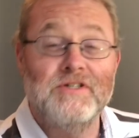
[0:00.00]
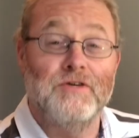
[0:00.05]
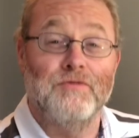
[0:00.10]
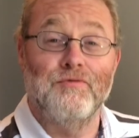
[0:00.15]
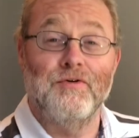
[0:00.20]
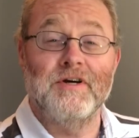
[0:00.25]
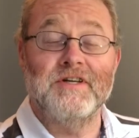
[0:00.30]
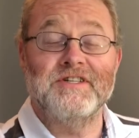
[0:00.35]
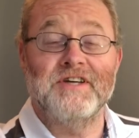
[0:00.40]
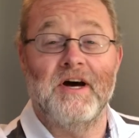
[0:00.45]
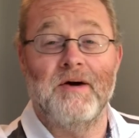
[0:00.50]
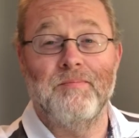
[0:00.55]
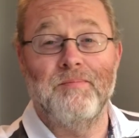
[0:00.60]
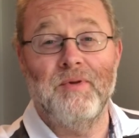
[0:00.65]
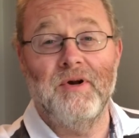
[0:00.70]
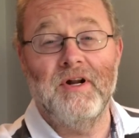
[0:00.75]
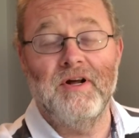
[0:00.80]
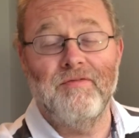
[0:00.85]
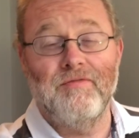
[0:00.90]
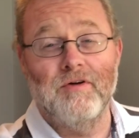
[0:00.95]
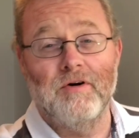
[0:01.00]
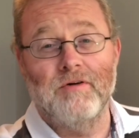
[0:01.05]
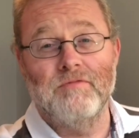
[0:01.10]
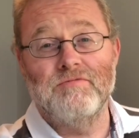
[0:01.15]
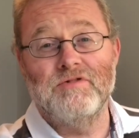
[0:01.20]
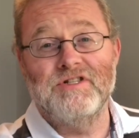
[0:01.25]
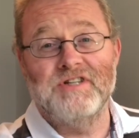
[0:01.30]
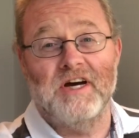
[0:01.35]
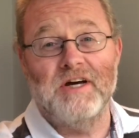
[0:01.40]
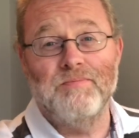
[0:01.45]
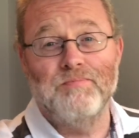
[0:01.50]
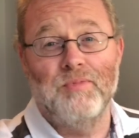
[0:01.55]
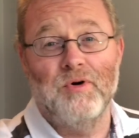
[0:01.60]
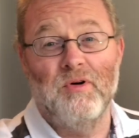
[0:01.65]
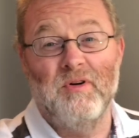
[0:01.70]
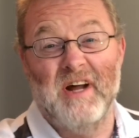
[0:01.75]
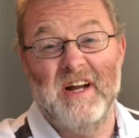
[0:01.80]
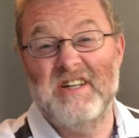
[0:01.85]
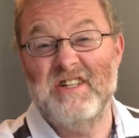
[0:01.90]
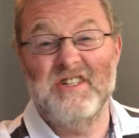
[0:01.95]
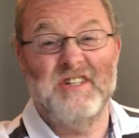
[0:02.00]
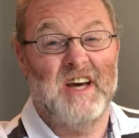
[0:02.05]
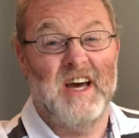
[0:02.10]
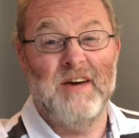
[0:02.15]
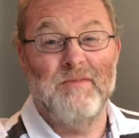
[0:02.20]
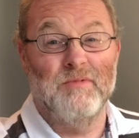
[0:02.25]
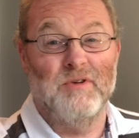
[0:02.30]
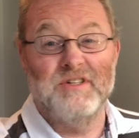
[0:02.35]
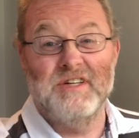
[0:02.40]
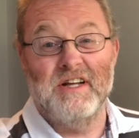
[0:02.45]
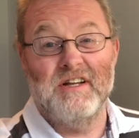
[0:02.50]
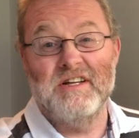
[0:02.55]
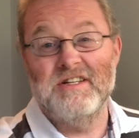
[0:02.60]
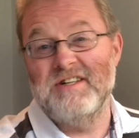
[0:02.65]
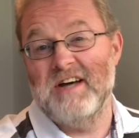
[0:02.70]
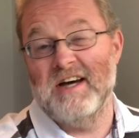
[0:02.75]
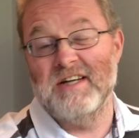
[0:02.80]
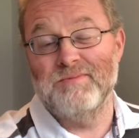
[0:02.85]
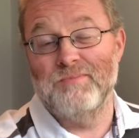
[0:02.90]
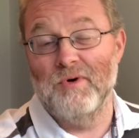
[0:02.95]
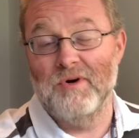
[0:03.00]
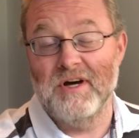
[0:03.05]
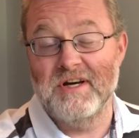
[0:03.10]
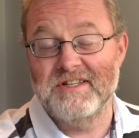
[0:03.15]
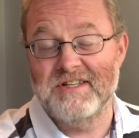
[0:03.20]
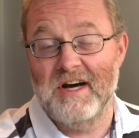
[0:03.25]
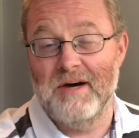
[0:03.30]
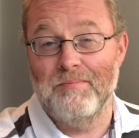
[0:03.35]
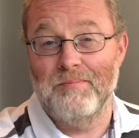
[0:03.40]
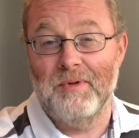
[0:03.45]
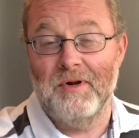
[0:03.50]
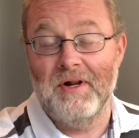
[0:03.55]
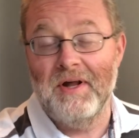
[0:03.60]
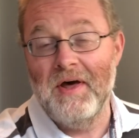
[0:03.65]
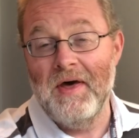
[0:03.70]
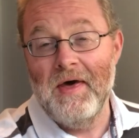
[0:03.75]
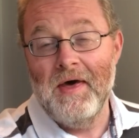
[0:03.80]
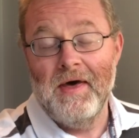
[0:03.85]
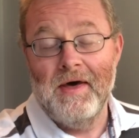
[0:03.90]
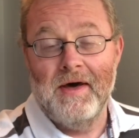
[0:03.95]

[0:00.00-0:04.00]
So for example, if your dipole, let's say we'll take the textbook example,